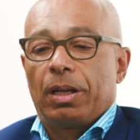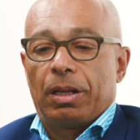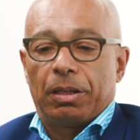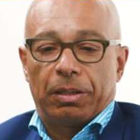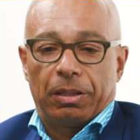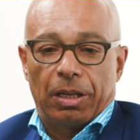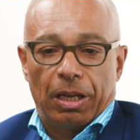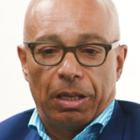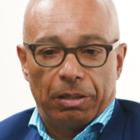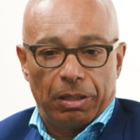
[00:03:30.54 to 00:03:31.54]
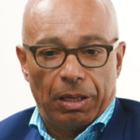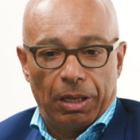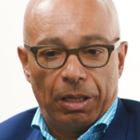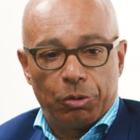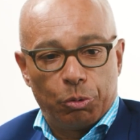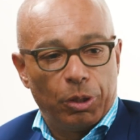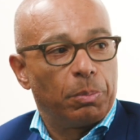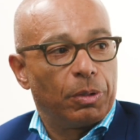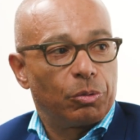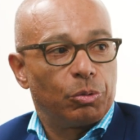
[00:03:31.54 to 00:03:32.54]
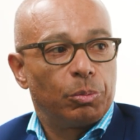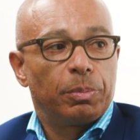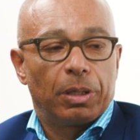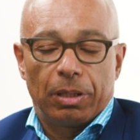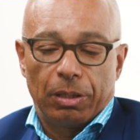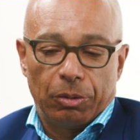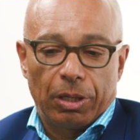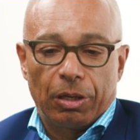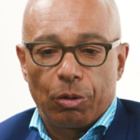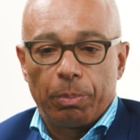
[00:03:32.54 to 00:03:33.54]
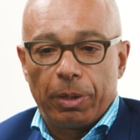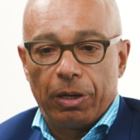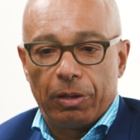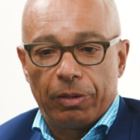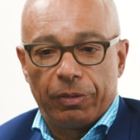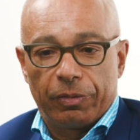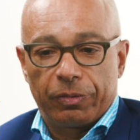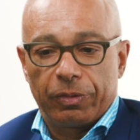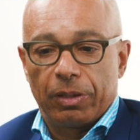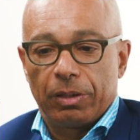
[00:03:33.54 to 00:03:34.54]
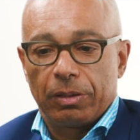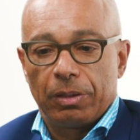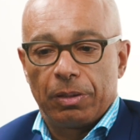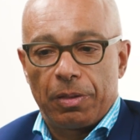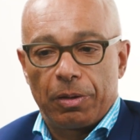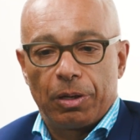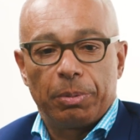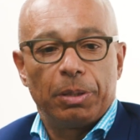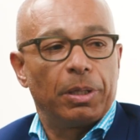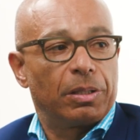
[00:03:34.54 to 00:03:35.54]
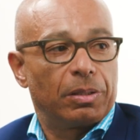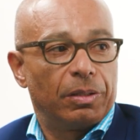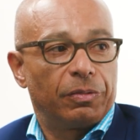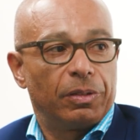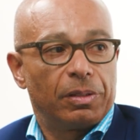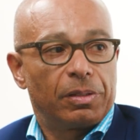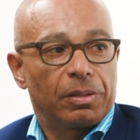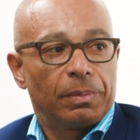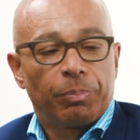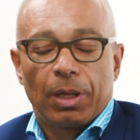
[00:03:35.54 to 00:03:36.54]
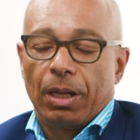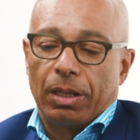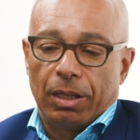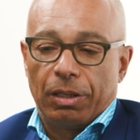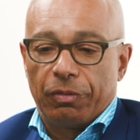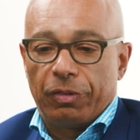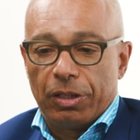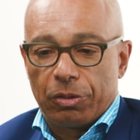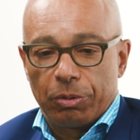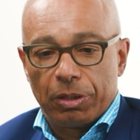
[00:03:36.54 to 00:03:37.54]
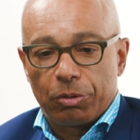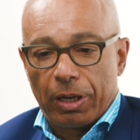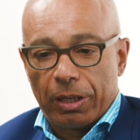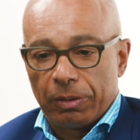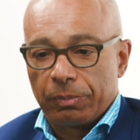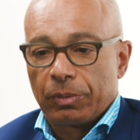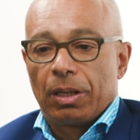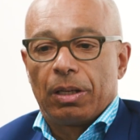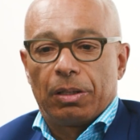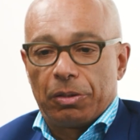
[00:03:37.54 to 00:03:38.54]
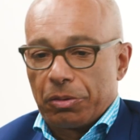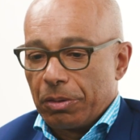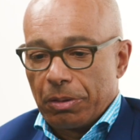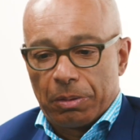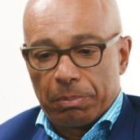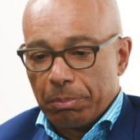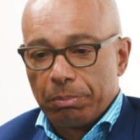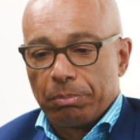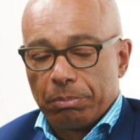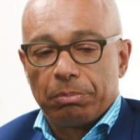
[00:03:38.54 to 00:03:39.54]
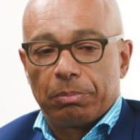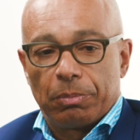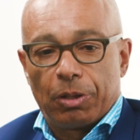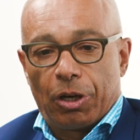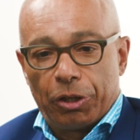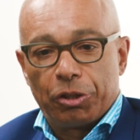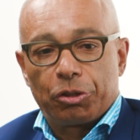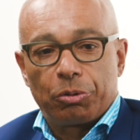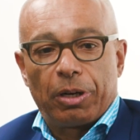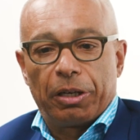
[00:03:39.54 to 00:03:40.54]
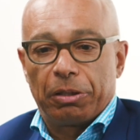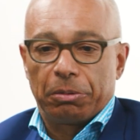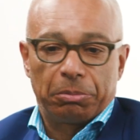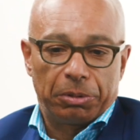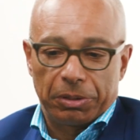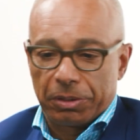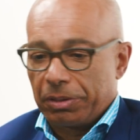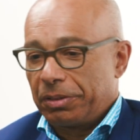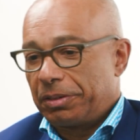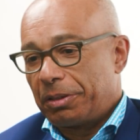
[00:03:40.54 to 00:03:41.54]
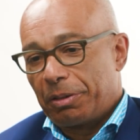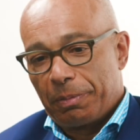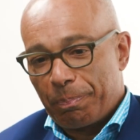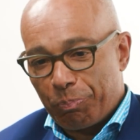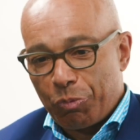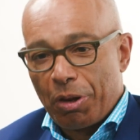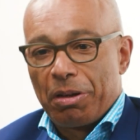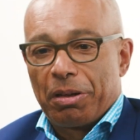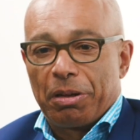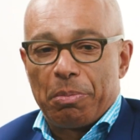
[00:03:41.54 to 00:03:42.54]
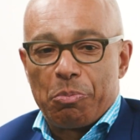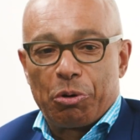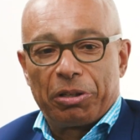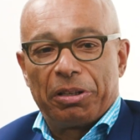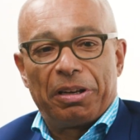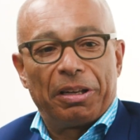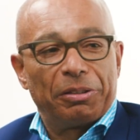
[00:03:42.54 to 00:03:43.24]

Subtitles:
and a treatment group, and then you can compare if the therapy makes a difference. And then the phase 3 trial is the large trial with more than